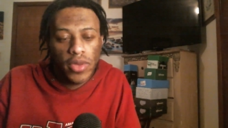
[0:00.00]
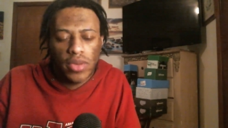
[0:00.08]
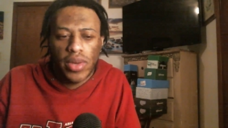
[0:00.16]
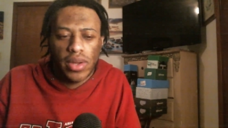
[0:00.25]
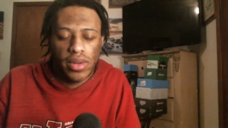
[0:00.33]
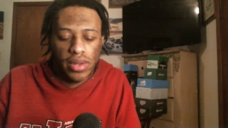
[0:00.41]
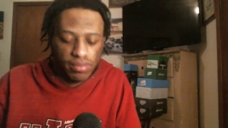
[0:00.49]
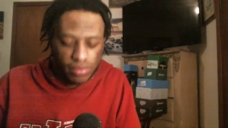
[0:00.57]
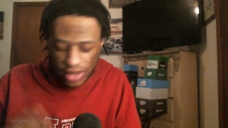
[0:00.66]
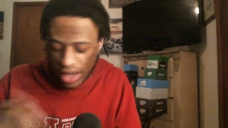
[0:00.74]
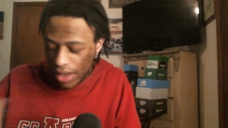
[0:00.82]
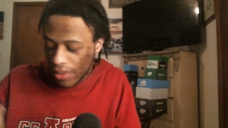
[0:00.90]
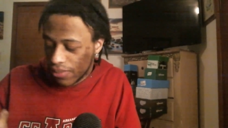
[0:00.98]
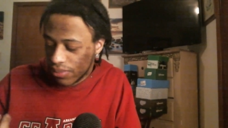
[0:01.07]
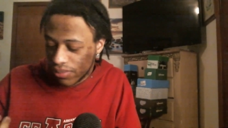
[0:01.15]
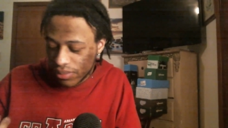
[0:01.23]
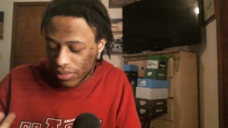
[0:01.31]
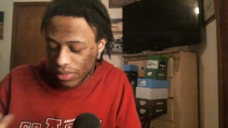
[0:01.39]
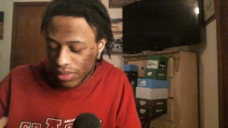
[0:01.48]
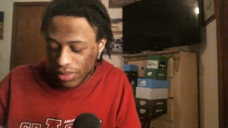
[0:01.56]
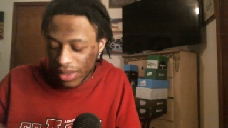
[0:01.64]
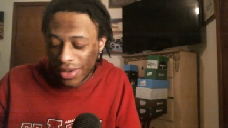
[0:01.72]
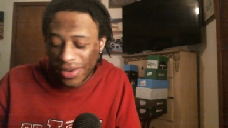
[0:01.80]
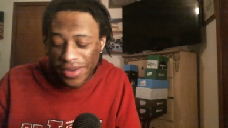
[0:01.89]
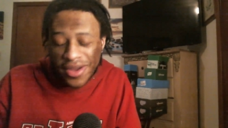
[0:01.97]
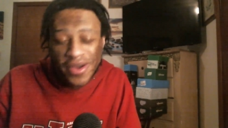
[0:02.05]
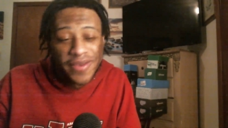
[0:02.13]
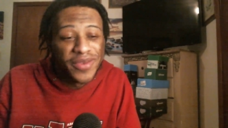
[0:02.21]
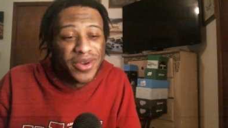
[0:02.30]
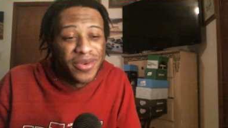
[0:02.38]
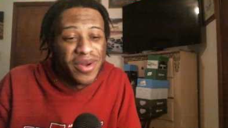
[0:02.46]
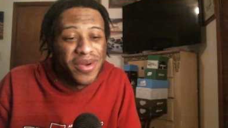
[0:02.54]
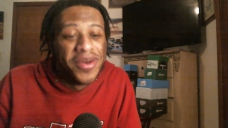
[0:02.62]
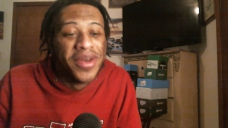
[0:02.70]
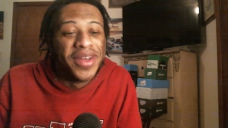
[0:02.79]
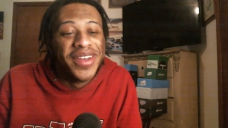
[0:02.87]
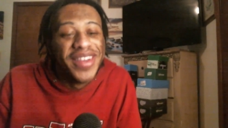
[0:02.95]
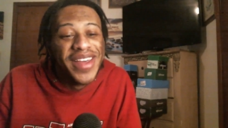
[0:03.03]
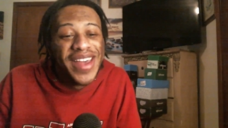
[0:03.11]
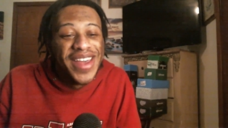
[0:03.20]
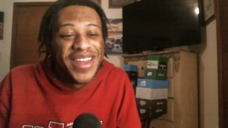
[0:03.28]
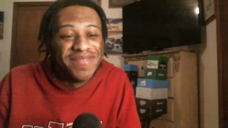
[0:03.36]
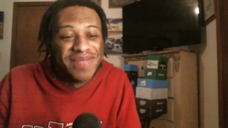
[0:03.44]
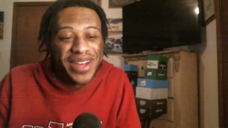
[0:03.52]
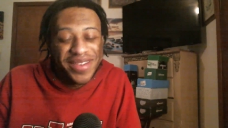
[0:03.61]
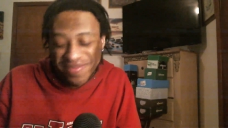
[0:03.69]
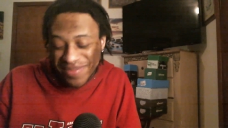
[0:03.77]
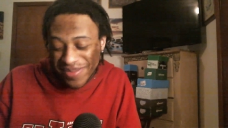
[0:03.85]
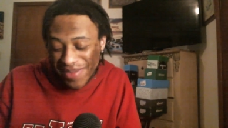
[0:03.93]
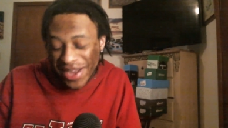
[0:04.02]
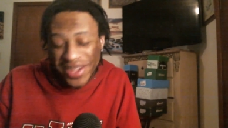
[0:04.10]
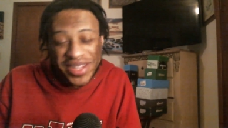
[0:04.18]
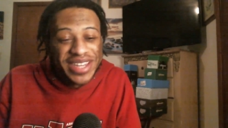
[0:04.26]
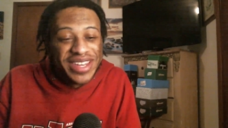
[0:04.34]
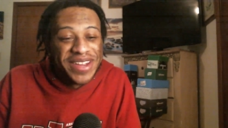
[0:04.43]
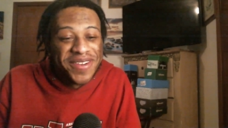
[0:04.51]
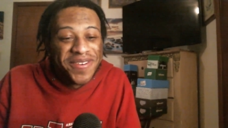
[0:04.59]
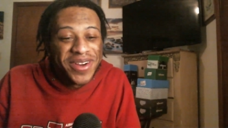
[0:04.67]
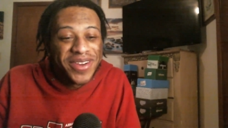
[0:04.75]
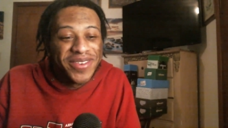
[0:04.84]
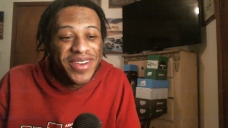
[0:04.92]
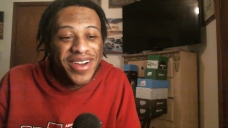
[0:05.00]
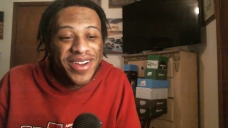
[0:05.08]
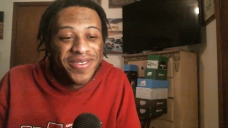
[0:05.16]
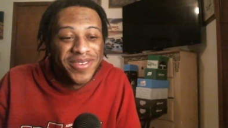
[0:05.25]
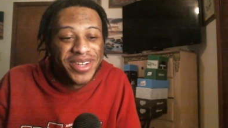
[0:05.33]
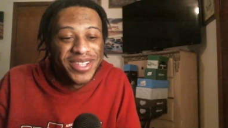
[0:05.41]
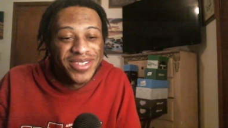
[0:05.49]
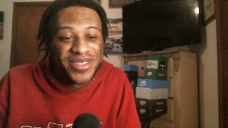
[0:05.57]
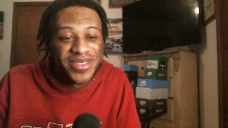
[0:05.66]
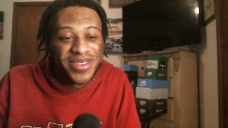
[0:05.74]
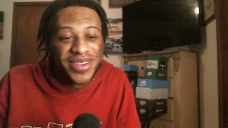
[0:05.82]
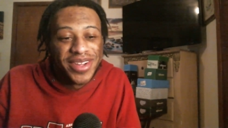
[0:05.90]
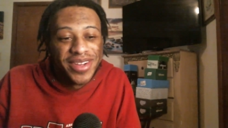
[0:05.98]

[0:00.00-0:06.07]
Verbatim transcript: Wait, damn. Fuck wrong. my click didn't work. All right, 1, 2, 3.